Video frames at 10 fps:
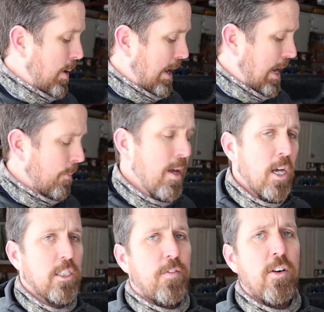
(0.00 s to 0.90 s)
But
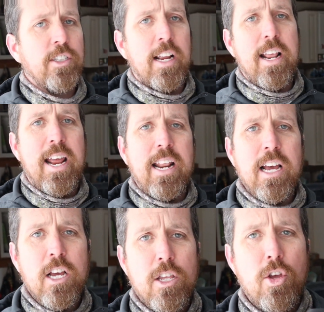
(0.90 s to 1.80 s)
so first thing
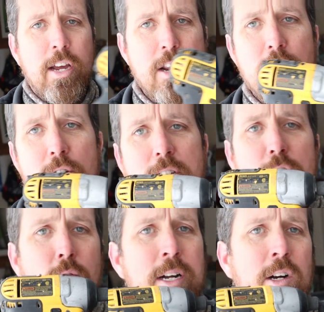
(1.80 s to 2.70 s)
you can use a
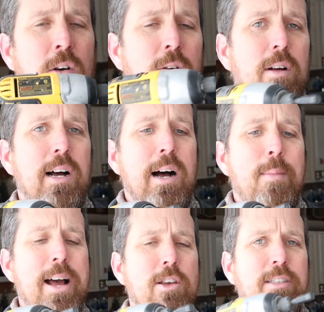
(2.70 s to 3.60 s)
drill.
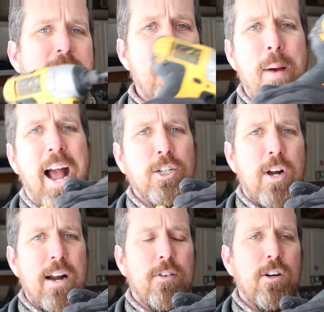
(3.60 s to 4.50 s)
I use an impact
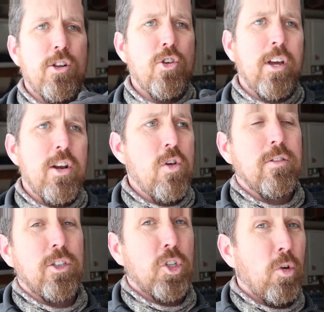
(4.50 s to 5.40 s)
driver. You can
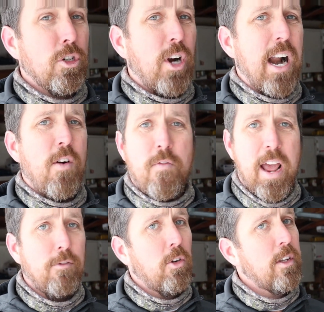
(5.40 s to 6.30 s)
use a screwdriver if you
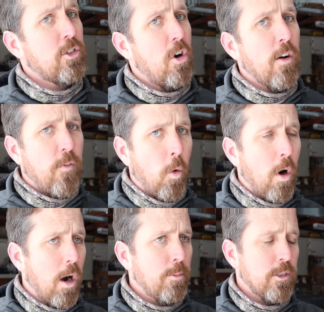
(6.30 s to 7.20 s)
have really strong
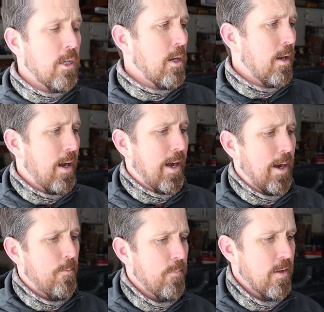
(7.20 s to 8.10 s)
forearms.
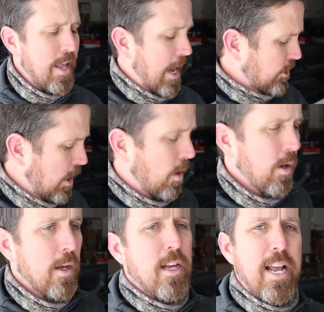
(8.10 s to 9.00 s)
Yeah, so
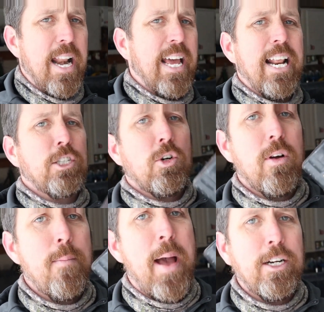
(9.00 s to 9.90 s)
any kind of
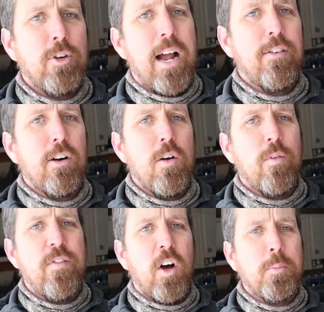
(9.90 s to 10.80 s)
drill impact driver,
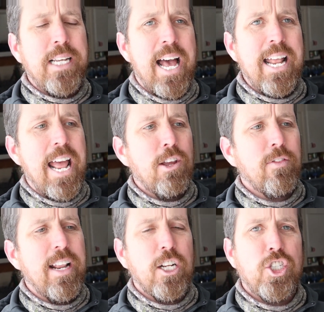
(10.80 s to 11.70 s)
Phillips head, and you'll
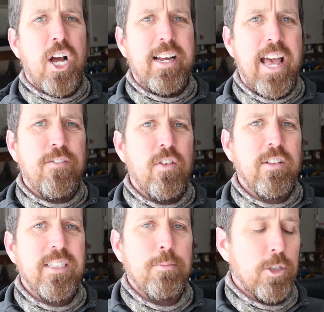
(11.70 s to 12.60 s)
need a chuck head for
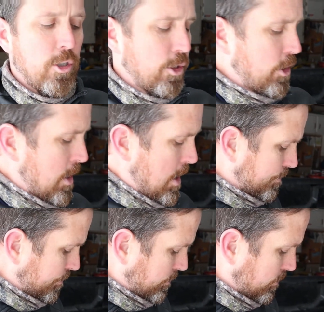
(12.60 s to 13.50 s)
the zip screws.
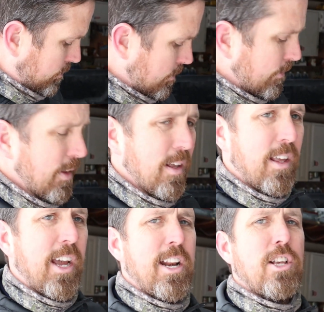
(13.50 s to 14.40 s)

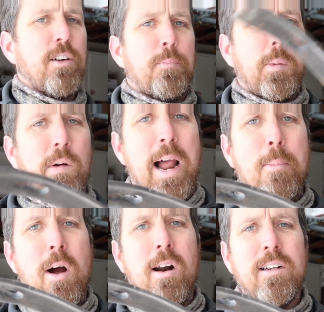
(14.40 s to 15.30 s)
You can use a pry
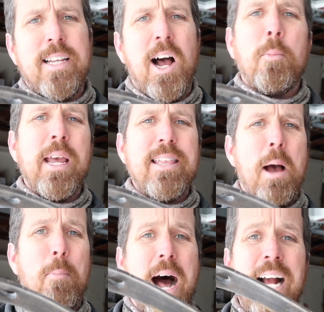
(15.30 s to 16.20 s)
bar to help get
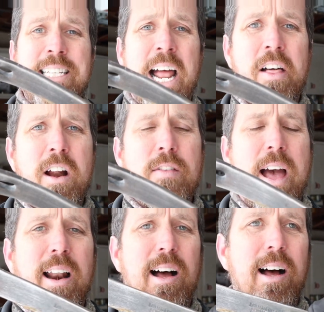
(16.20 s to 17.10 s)
that box out of there,
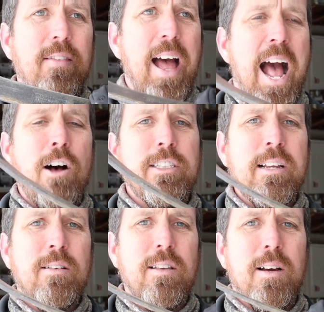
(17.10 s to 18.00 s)
the
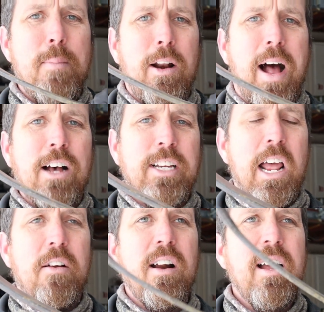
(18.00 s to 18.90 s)
housing, the metal housing
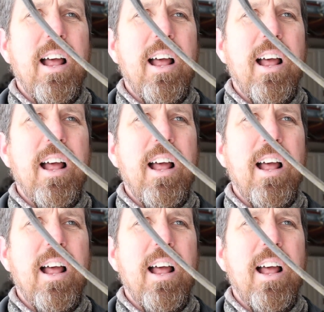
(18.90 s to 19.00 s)
out of there.